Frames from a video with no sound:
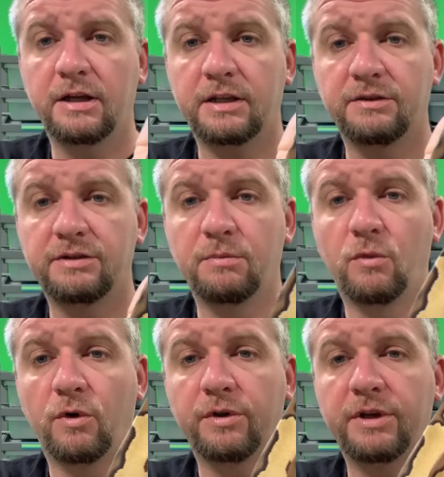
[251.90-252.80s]
Gives them
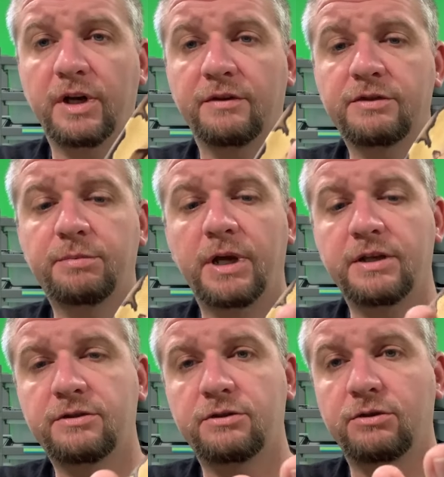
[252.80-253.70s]
more than enough
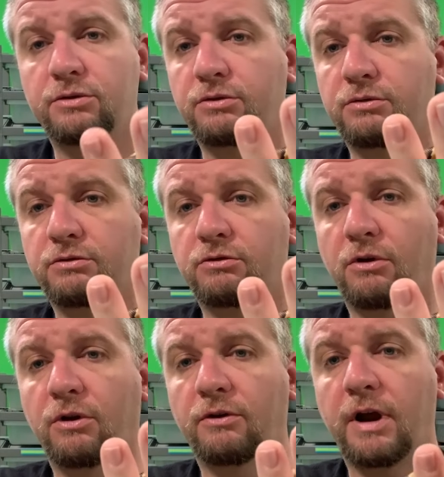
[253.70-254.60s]
space to
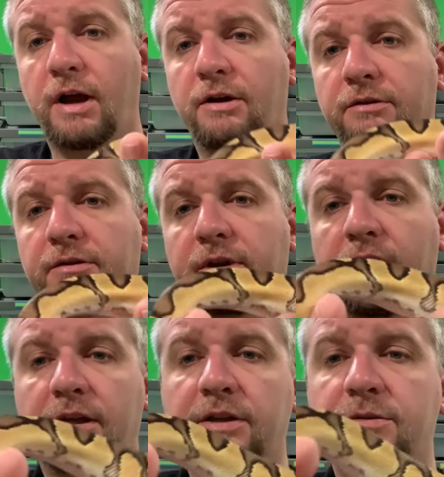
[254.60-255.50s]
crawl around
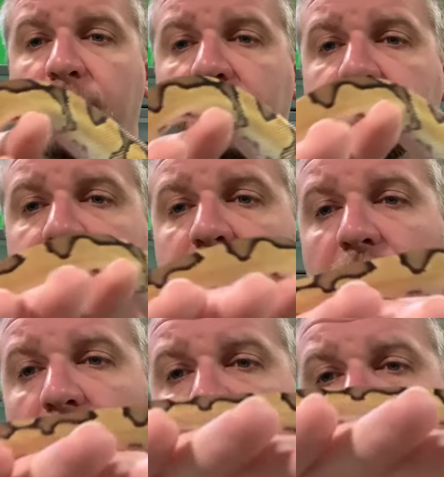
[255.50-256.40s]
and get some
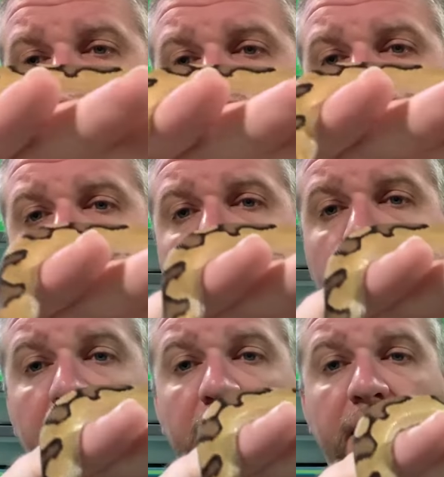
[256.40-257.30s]
exercise.
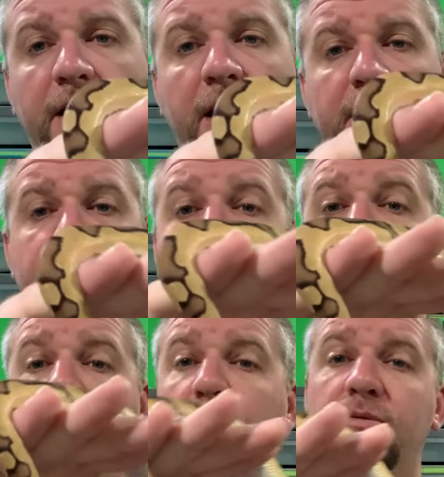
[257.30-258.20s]
And as they
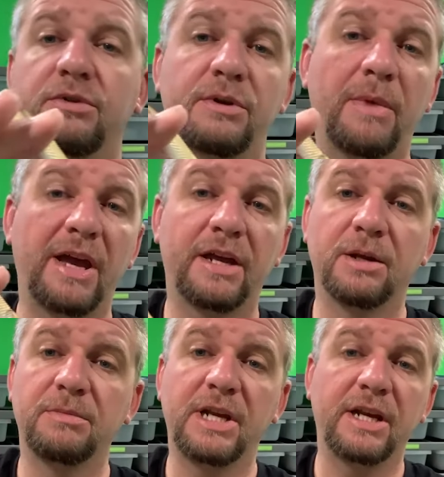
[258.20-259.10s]
grow, you may end
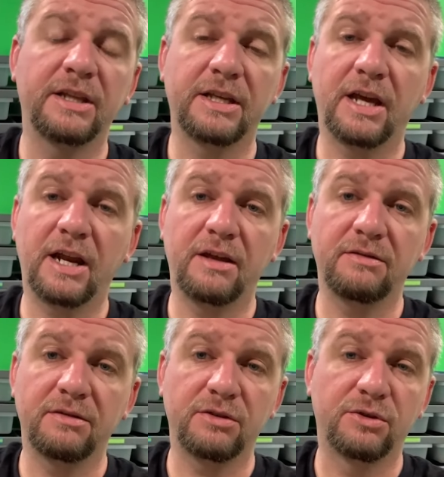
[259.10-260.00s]
up needing to get
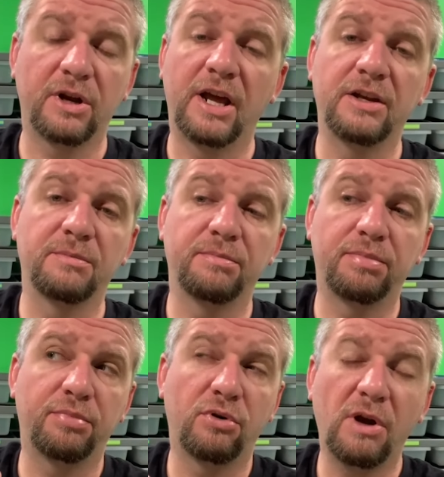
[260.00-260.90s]
you're going to end up
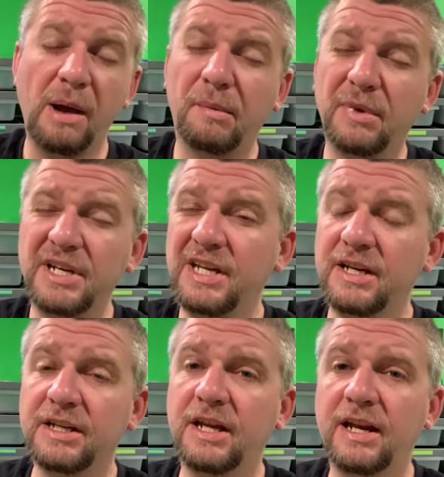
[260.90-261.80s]
probably
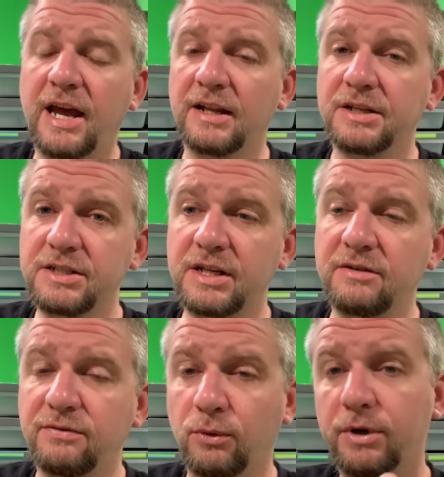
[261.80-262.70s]
needing to get at least
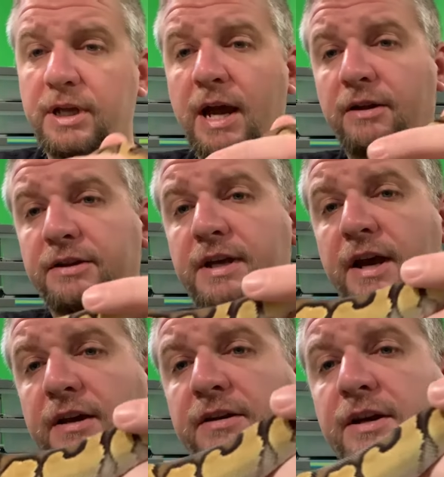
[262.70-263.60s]
a 40-gallon
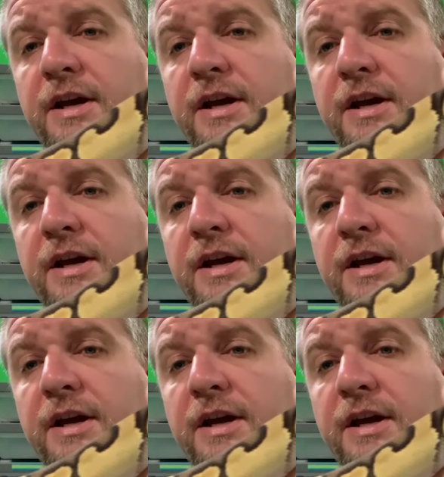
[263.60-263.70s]
tank.